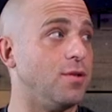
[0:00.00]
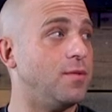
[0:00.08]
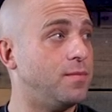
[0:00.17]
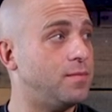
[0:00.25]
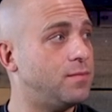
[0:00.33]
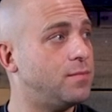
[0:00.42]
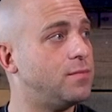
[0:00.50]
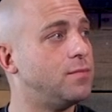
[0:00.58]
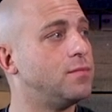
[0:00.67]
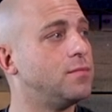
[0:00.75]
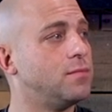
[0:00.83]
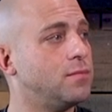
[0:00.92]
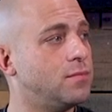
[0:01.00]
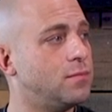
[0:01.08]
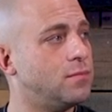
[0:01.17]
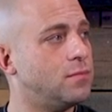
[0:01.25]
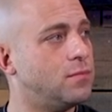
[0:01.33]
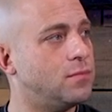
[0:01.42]

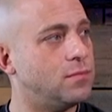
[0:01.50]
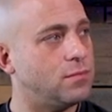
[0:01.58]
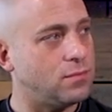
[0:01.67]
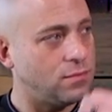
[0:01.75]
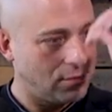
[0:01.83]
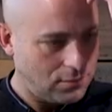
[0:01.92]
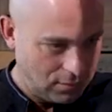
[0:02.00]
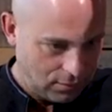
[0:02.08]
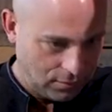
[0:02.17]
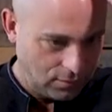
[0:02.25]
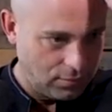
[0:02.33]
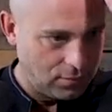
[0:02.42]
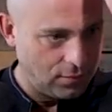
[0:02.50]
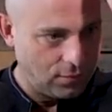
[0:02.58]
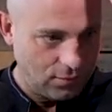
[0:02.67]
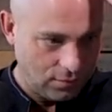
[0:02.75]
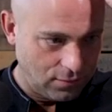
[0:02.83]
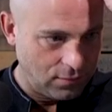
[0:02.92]

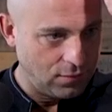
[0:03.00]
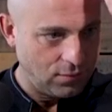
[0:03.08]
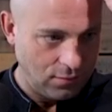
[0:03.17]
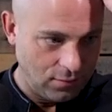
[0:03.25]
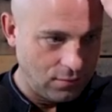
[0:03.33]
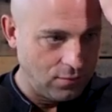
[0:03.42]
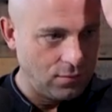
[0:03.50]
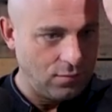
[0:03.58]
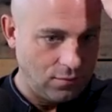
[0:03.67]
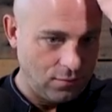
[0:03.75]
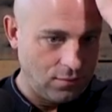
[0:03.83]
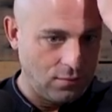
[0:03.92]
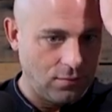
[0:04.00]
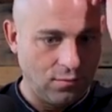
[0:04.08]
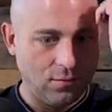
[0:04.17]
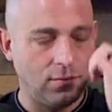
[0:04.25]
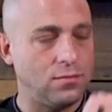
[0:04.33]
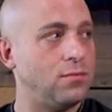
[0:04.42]

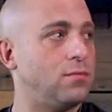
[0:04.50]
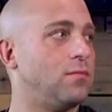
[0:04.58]
[no speech]